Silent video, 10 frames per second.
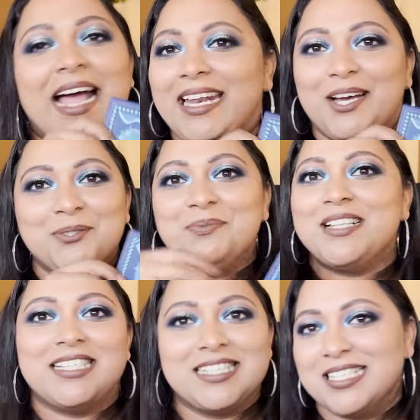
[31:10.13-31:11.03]
I know
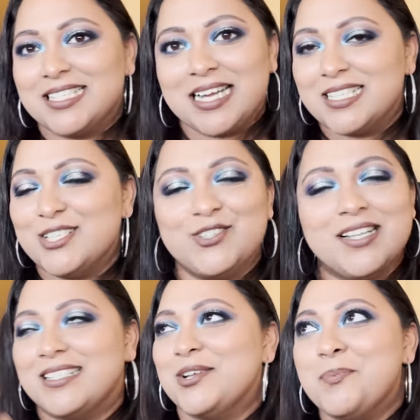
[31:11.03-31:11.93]
this is discontinued.
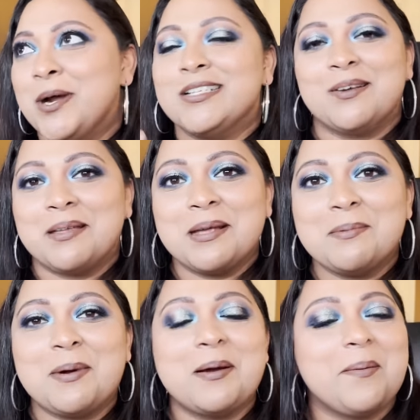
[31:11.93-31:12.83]
There's no point talking
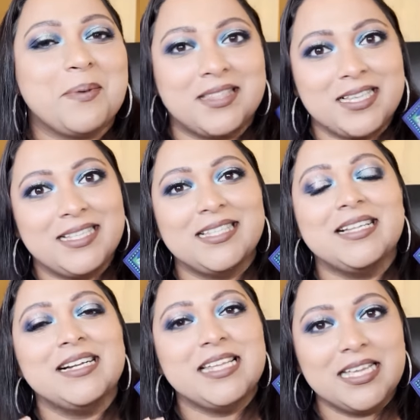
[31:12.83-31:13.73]
about it, but this is
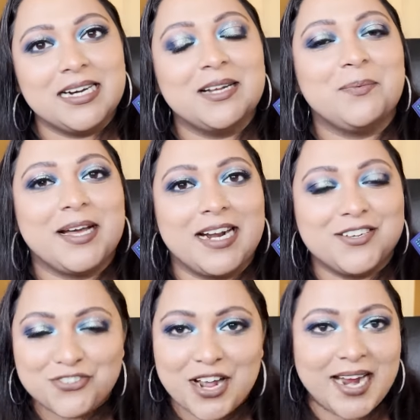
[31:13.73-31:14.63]
the year where I
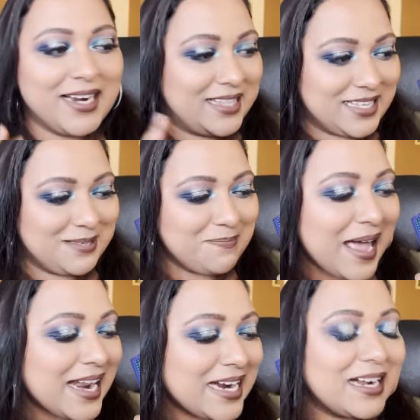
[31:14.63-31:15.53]
tried this
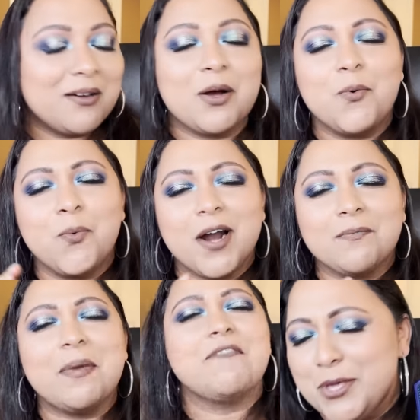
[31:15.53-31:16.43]
palette. One of
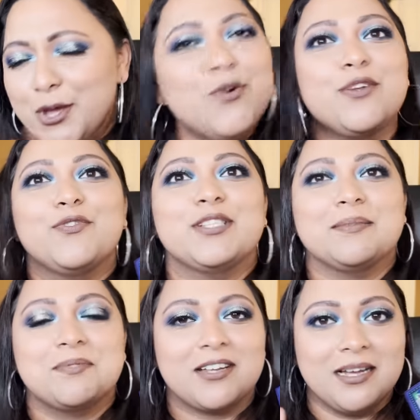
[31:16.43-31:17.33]
my beautiful
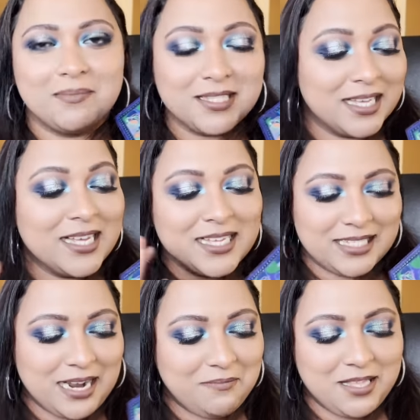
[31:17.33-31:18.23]
subscribers
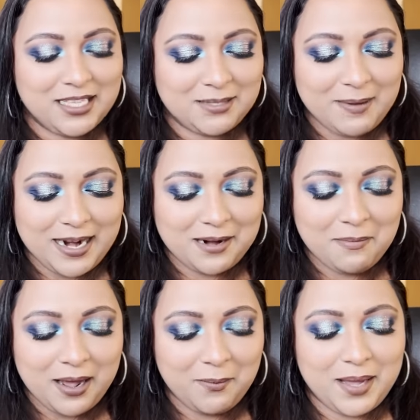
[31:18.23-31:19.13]
sent me this palette
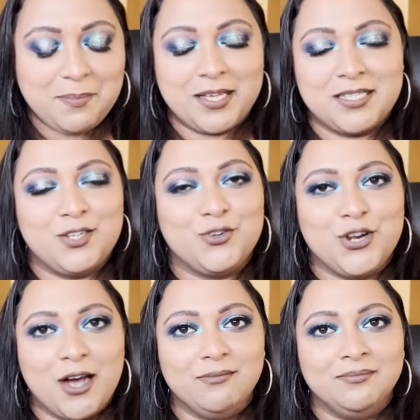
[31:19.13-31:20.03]
my way, because you
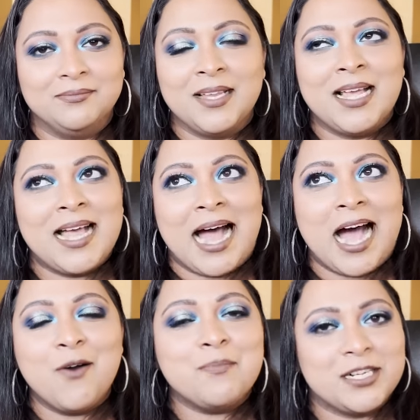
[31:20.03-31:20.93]
know
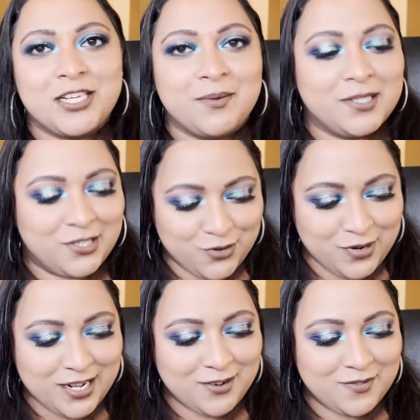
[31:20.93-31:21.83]
how much I was
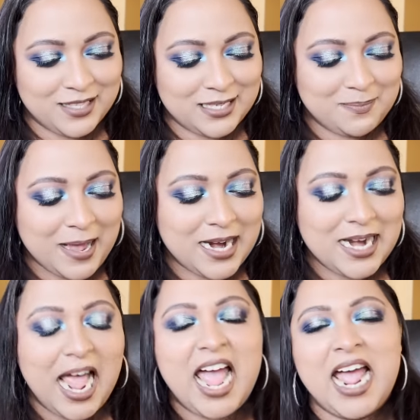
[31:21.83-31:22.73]
drooling over this
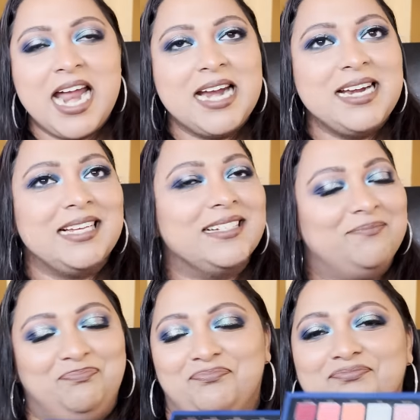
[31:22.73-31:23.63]
palette, and
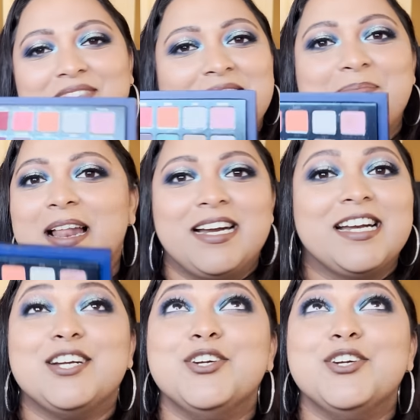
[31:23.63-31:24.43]
this palette did